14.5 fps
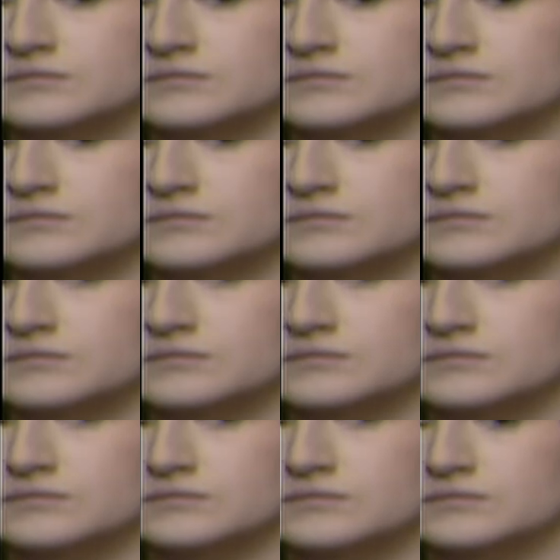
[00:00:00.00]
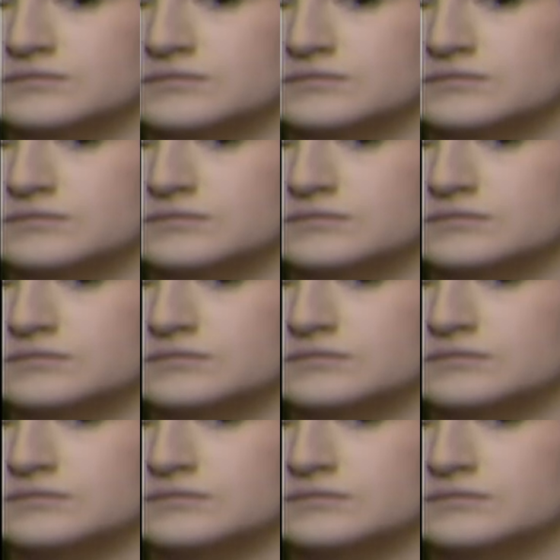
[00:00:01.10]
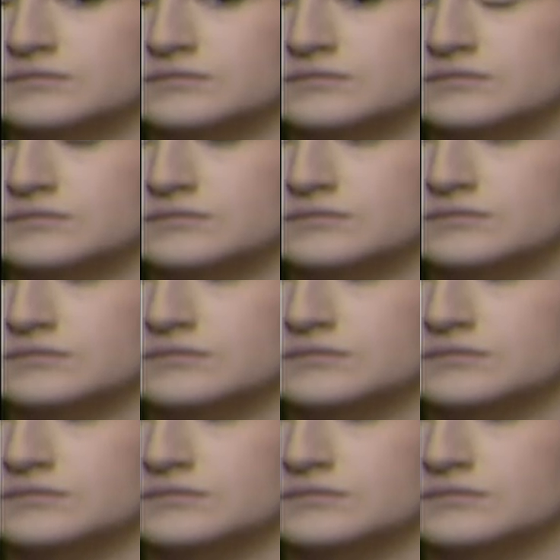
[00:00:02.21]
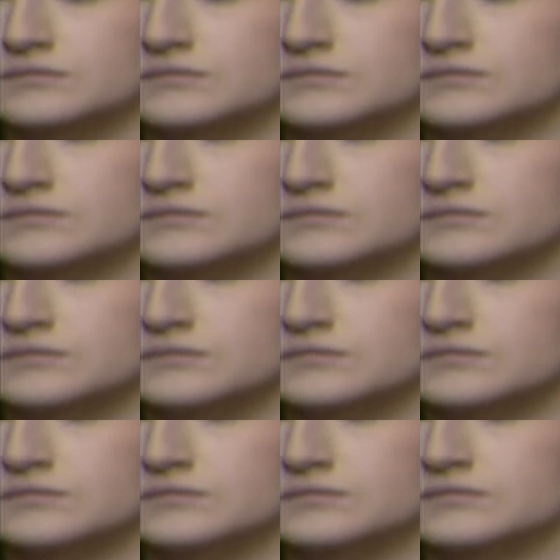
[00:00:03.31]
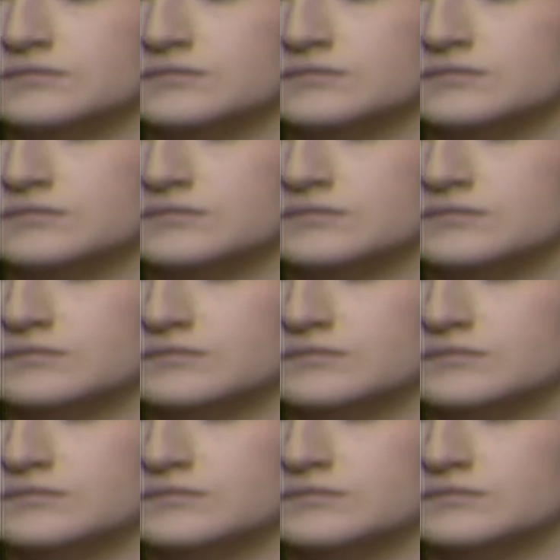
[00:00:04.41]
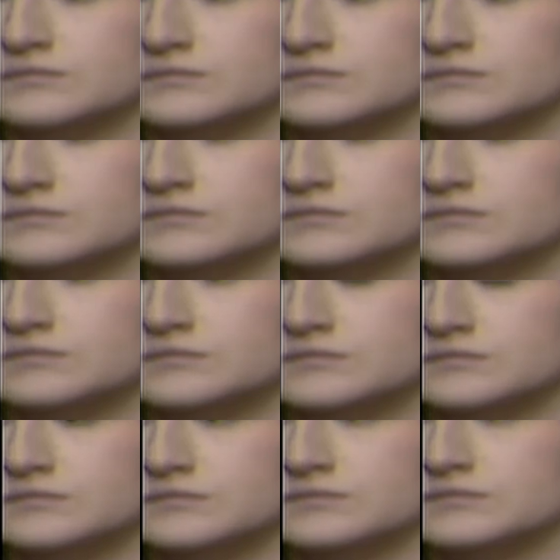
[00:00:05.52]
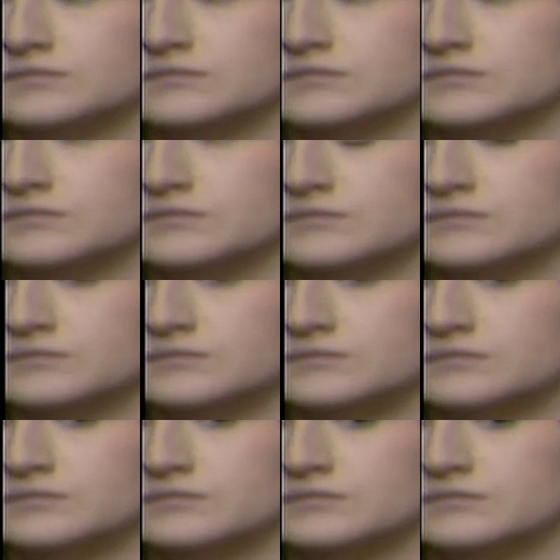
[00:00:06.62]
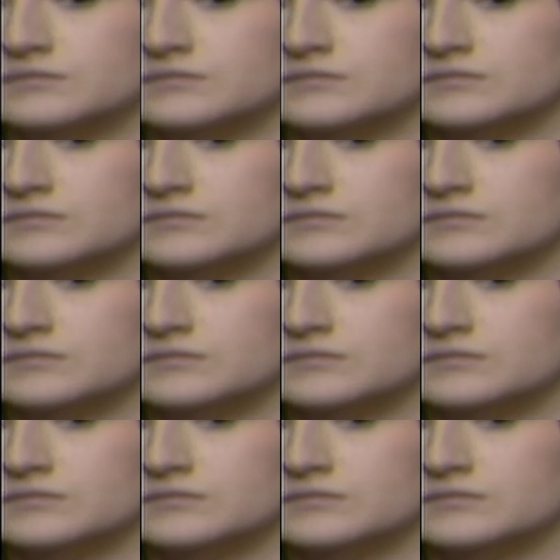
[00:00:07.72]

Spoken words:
(not speaking)